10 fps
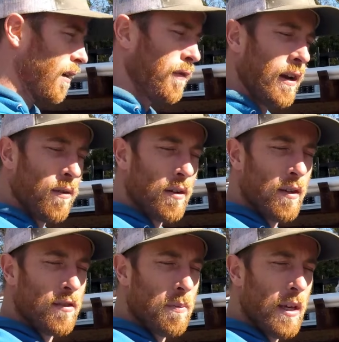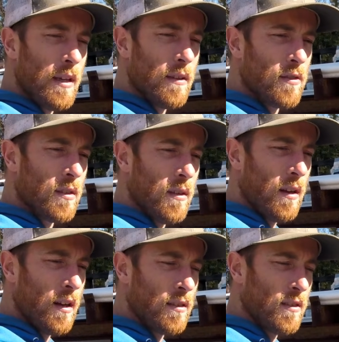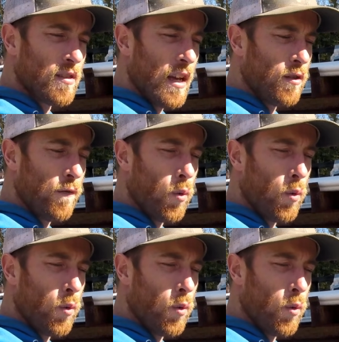favorite tends to be Uh, Schedule